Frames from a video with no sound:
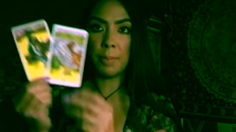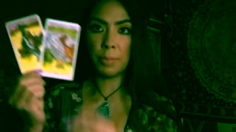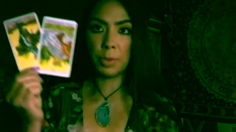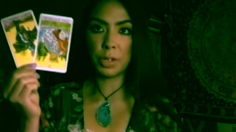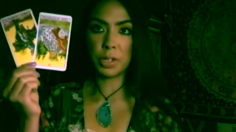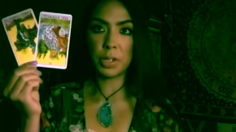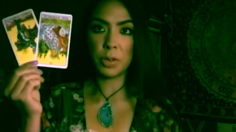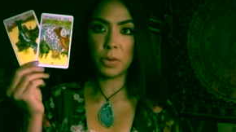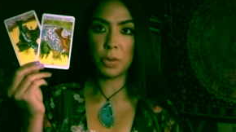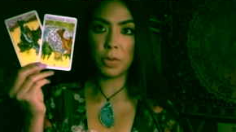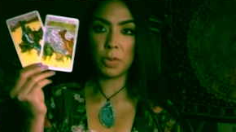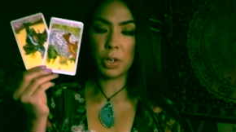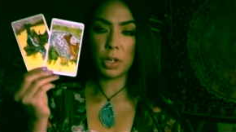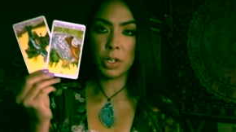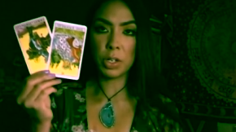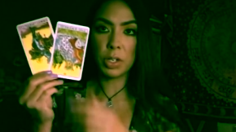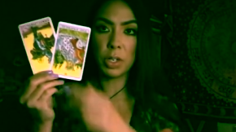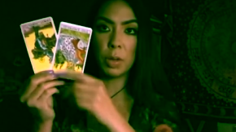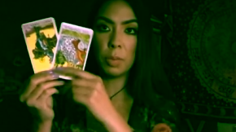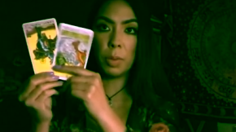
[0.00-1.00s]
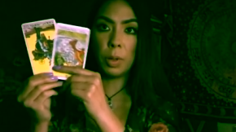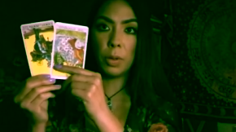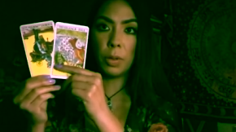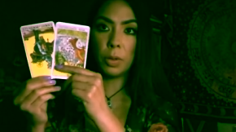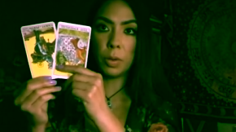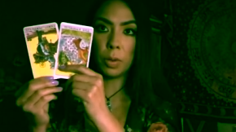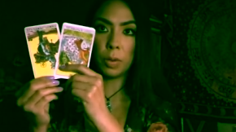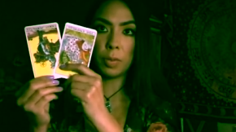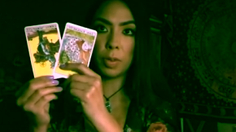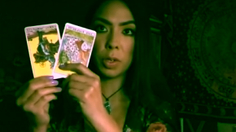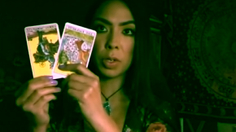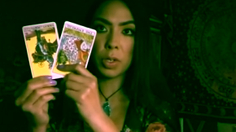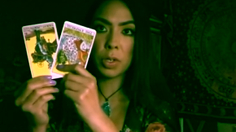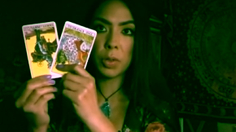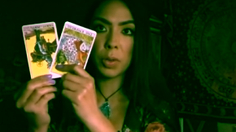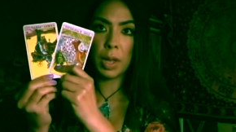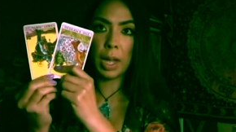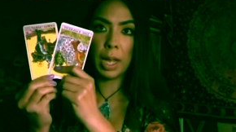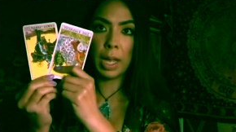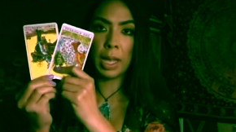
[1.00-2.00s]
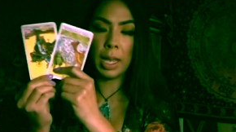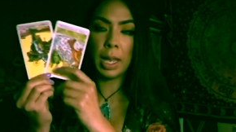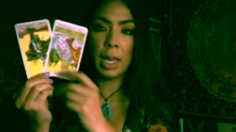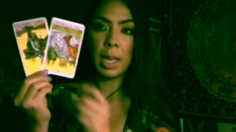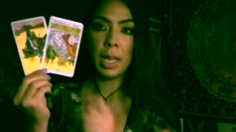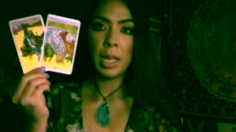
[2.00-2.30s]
Empress in reverse. They're both in reverse, okay?